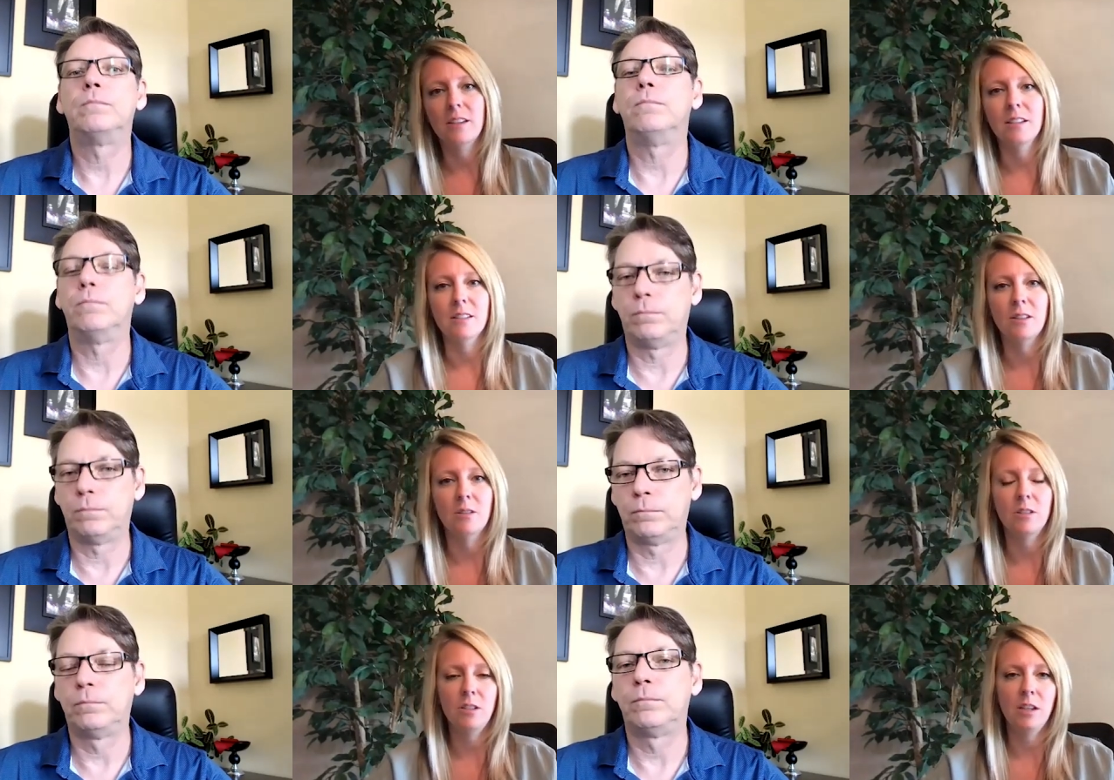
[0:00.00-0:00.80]
Speaker 1: And so
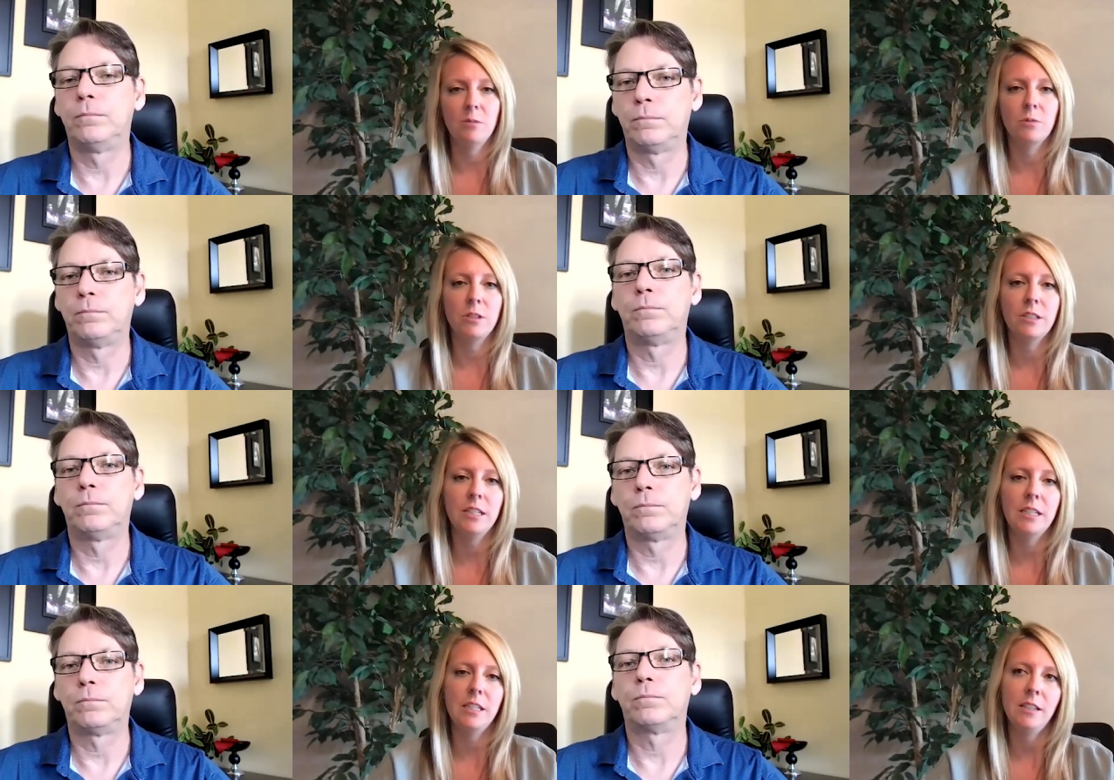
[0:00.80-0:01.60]
it, it
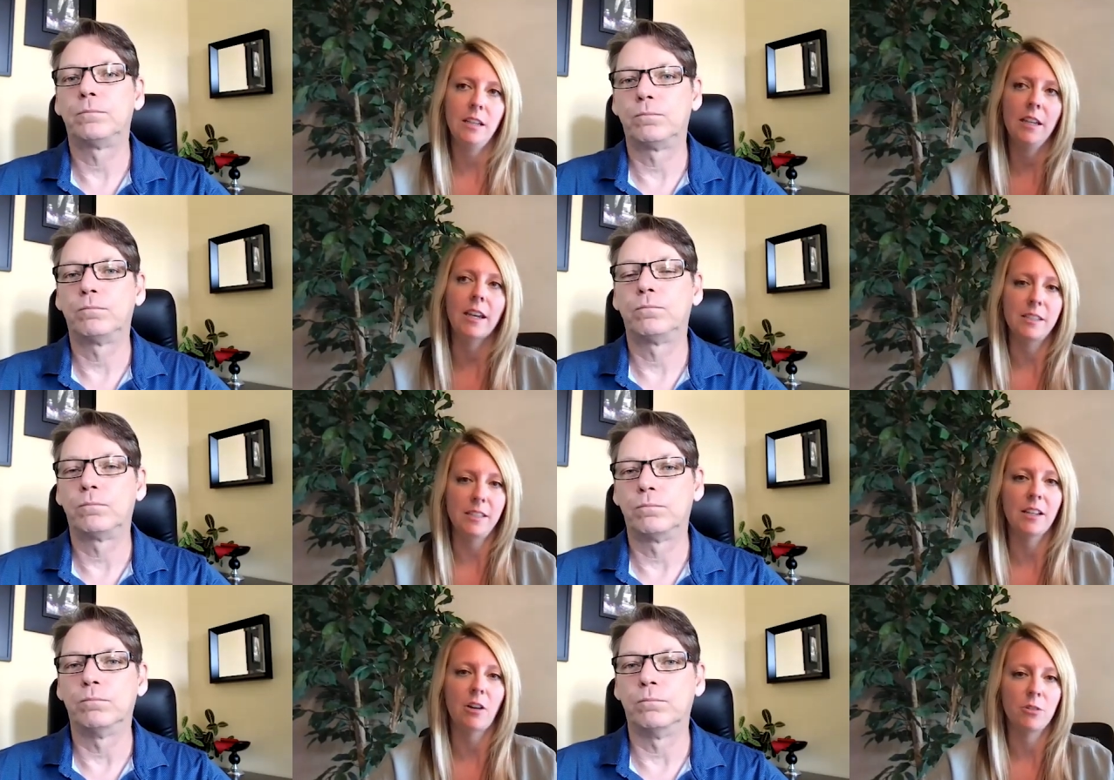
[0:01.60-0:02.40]
really, and I see
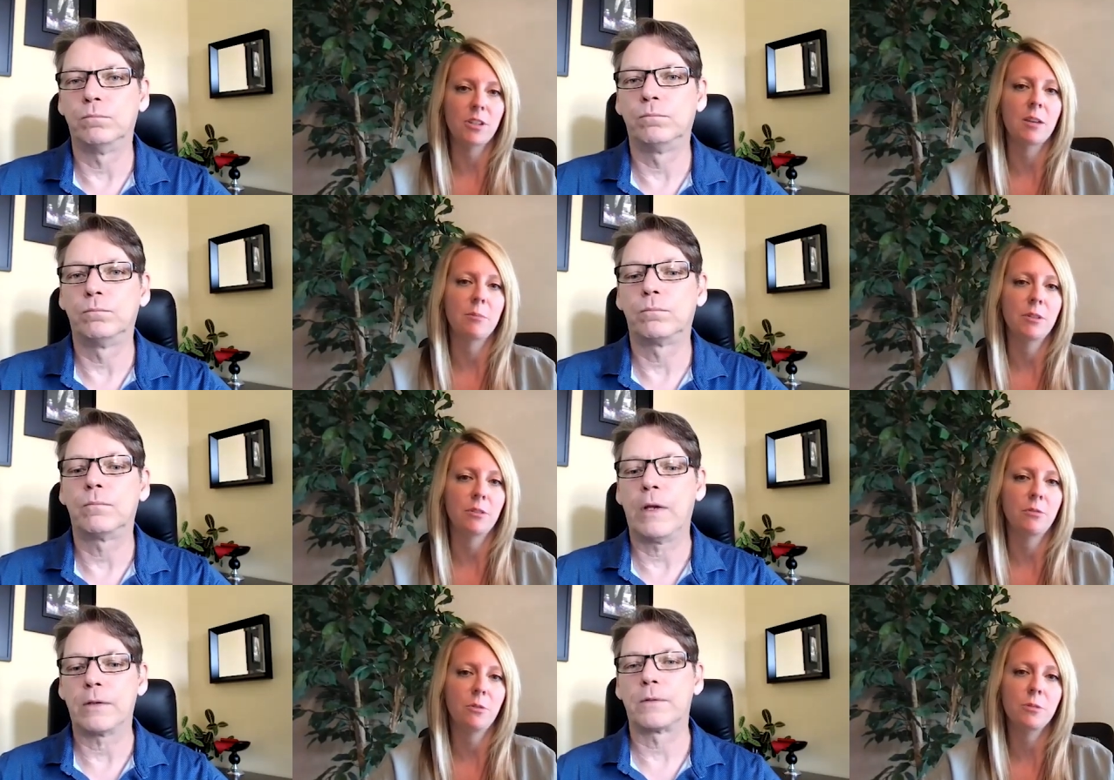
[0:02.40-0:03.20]
that all the time in the
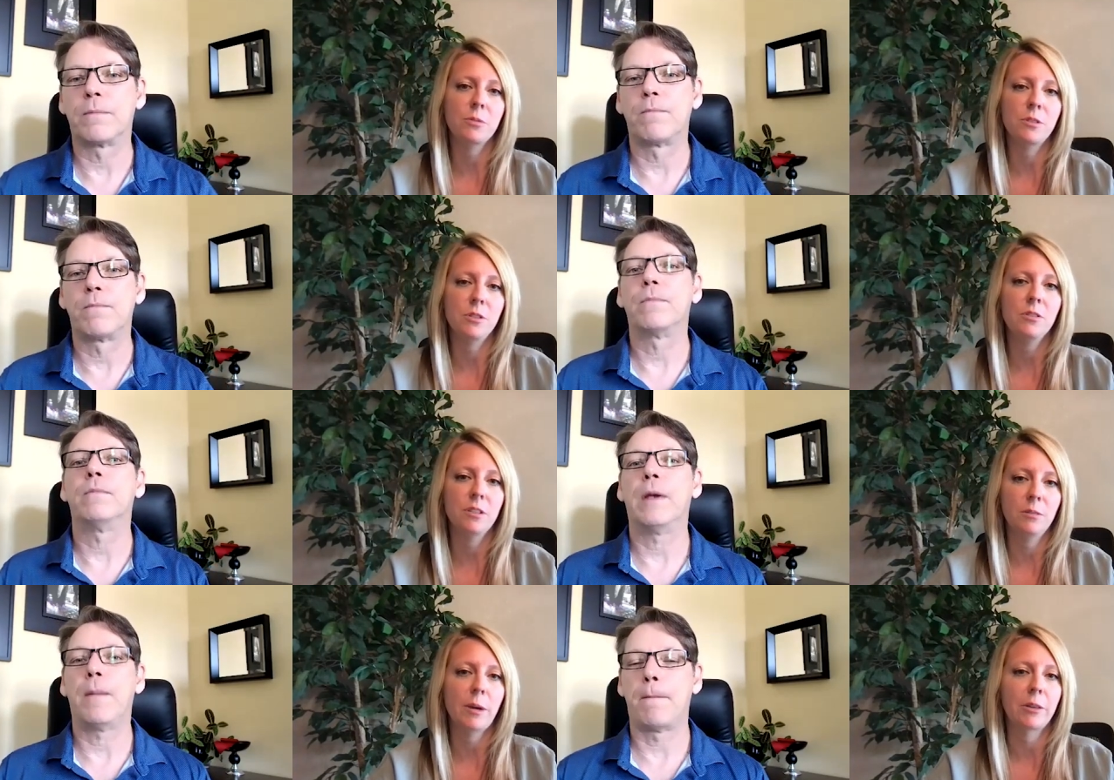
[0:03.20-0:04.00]
forums too,
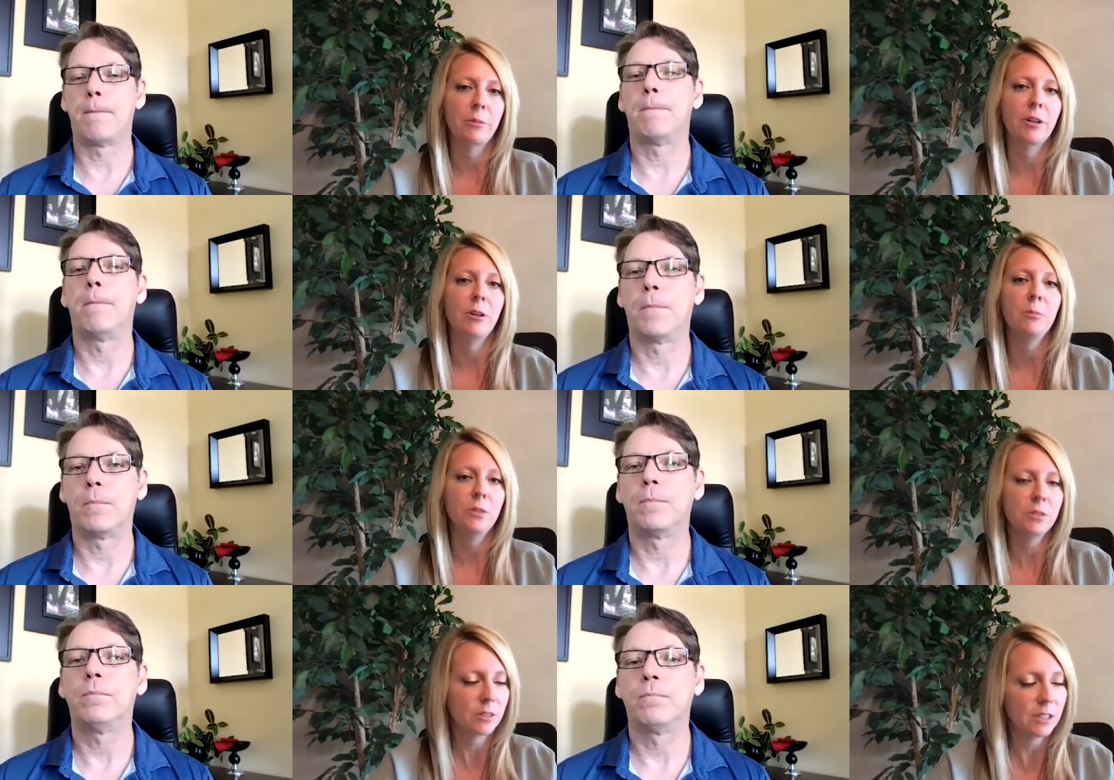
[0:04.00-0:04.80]
at Pathway to Hope,
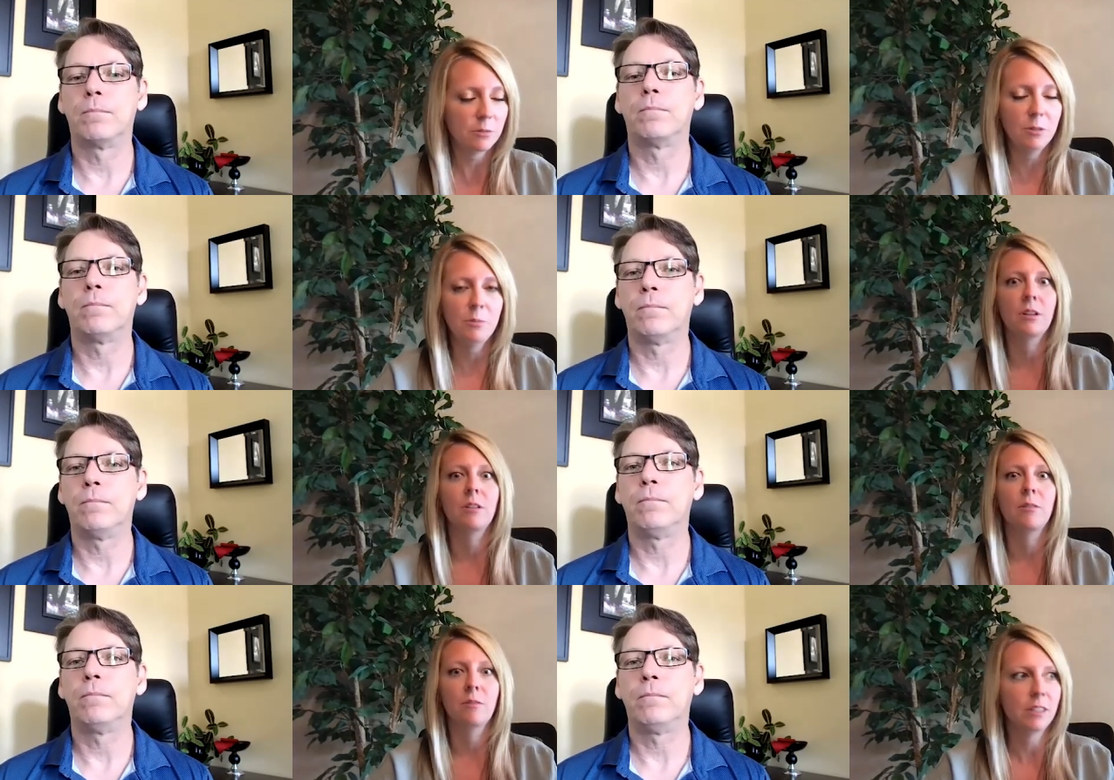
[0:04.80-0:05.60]
there's these women
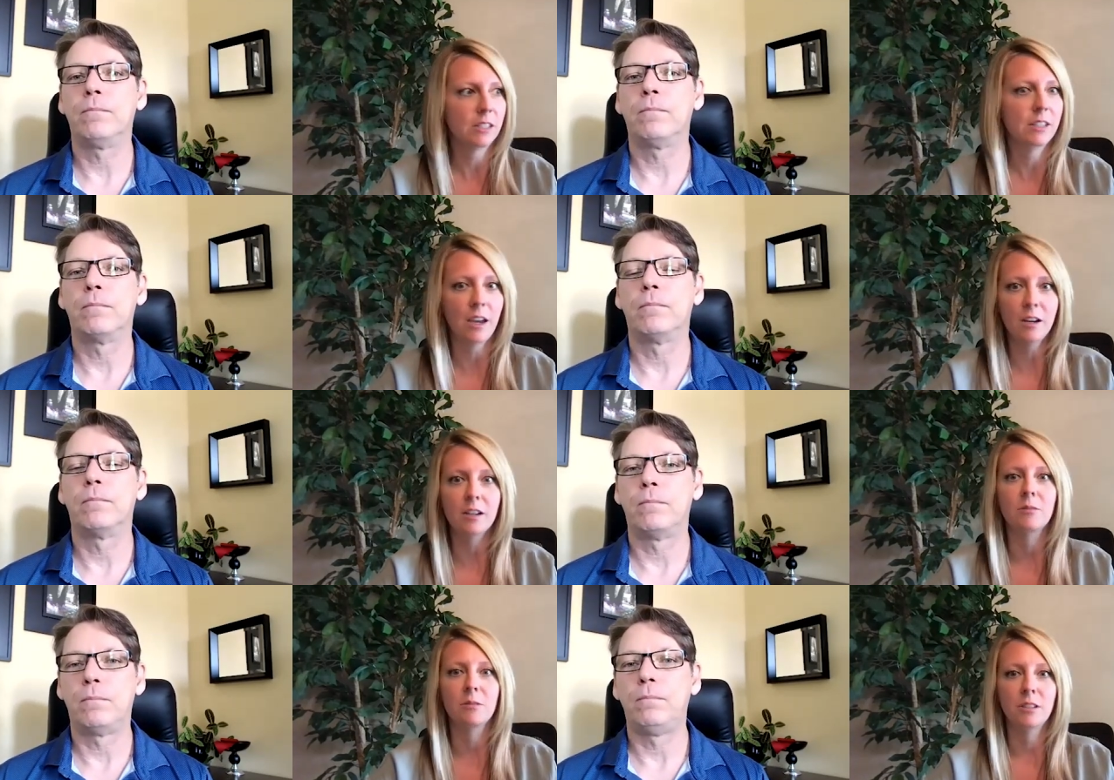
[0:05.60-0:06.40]
are
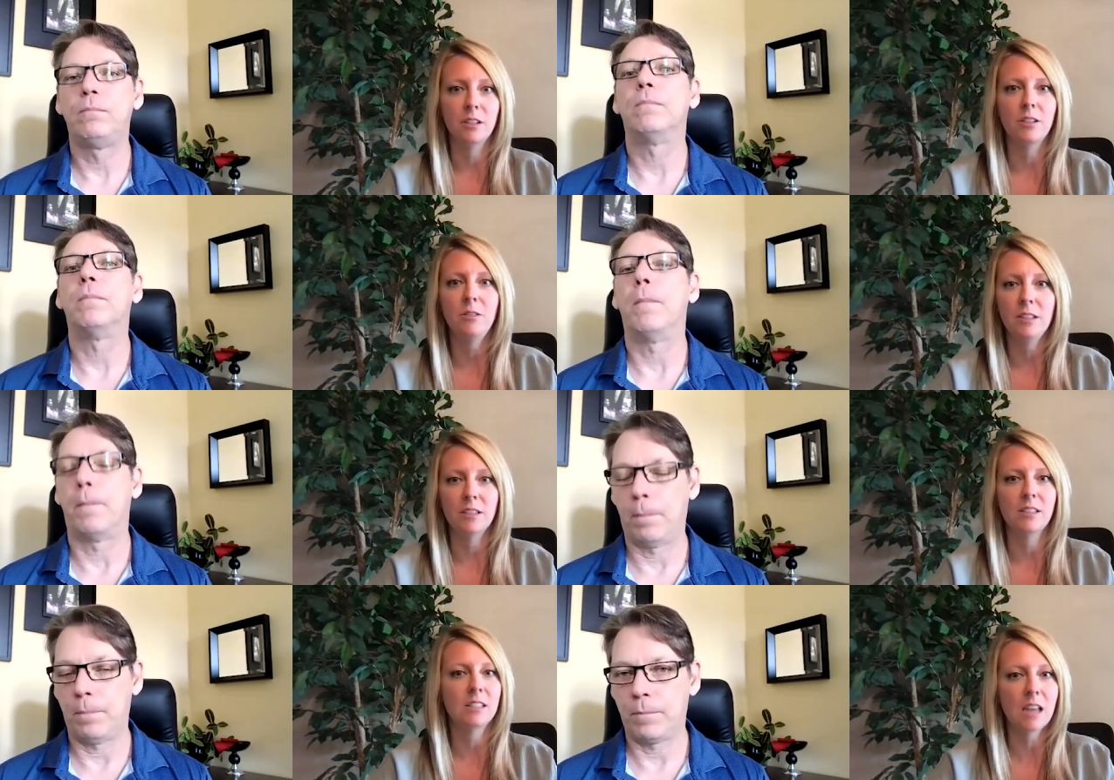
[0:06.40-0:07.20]
scared when they're doing this.
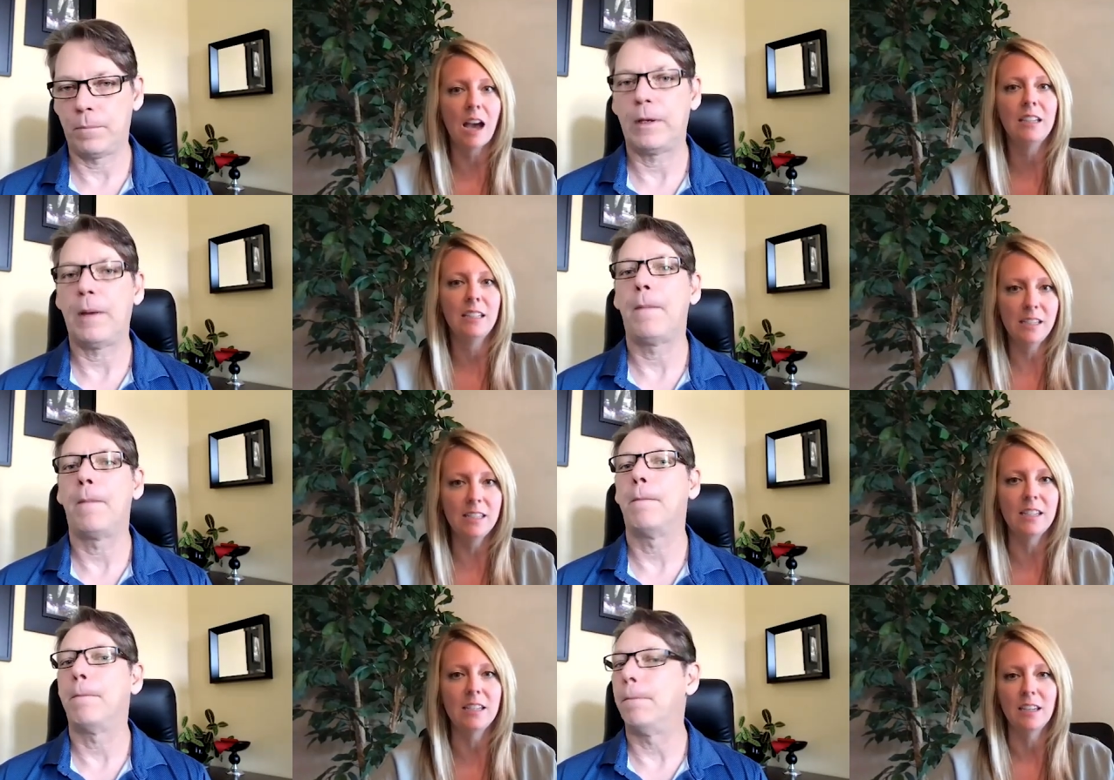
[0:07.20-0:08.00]
It's not
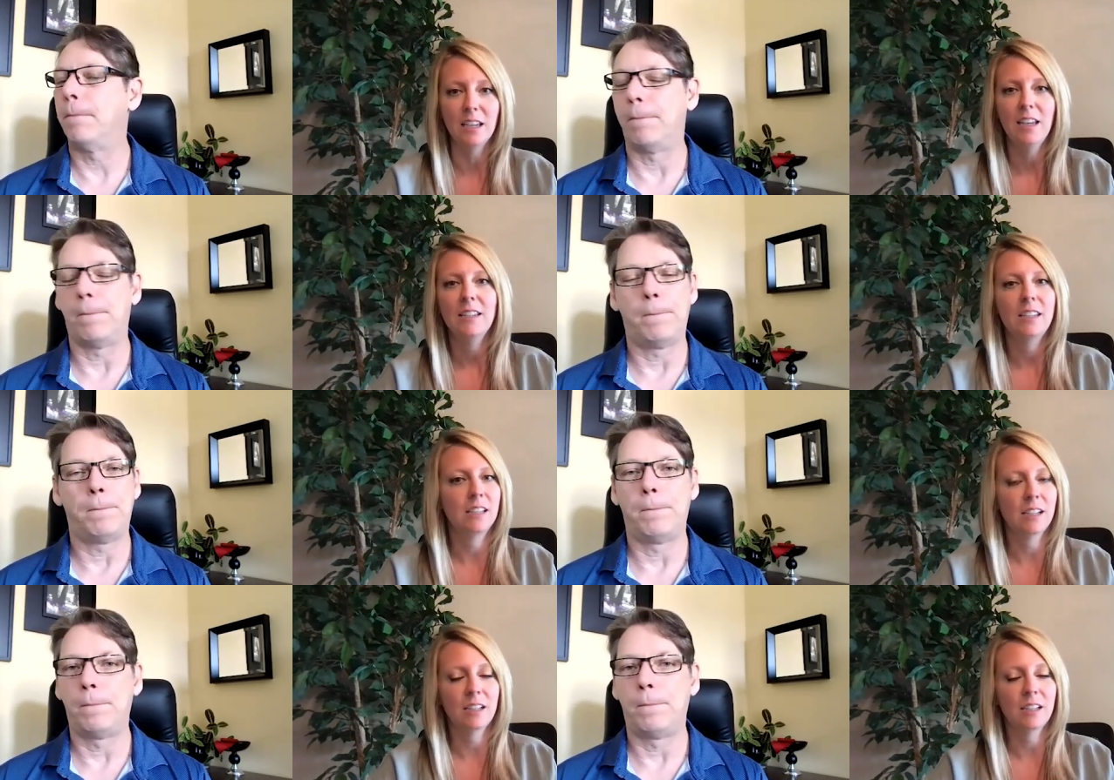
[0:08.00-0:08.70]
easy to get